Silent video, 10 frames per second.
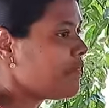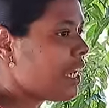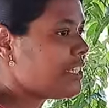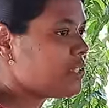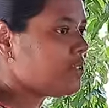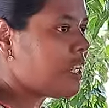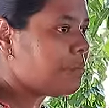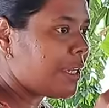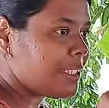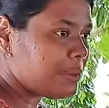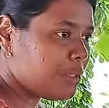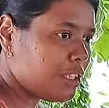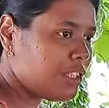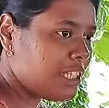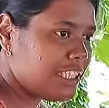that's when my
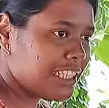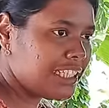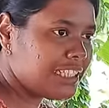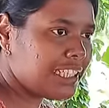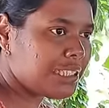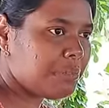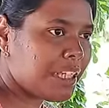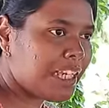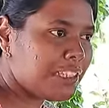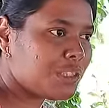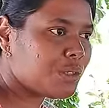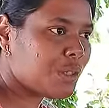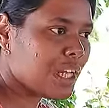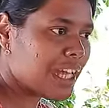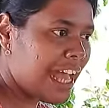spiritual senses begins
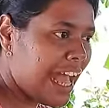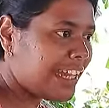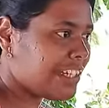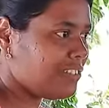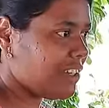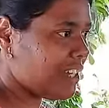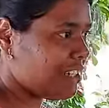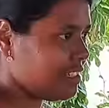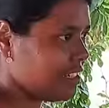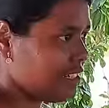to activate.